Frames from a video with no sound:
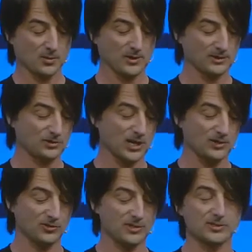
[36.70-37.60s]
We can
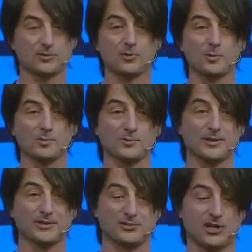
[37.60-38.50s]
change these groups. We
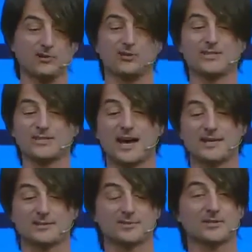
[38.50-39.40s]
can change the
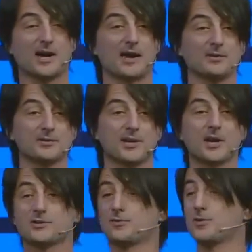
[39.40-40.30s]
size of the tiles.
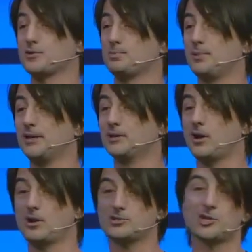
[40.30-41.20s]
So if there's a big
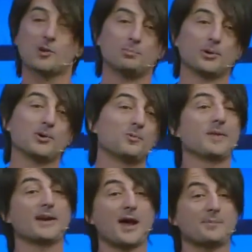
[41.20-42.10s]
launch, boom,
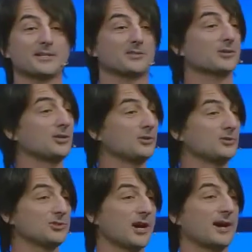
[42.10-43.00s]
an app gets a huge
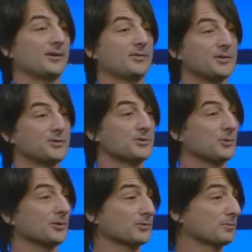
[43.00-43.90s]
tile, and the user
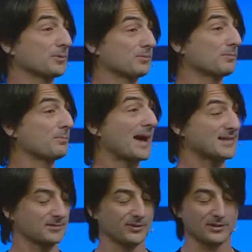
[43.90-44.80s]
will be
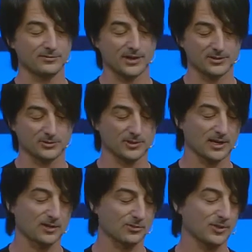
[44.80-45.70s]
massively invited to
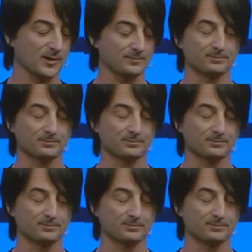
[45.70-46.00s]
engage with it.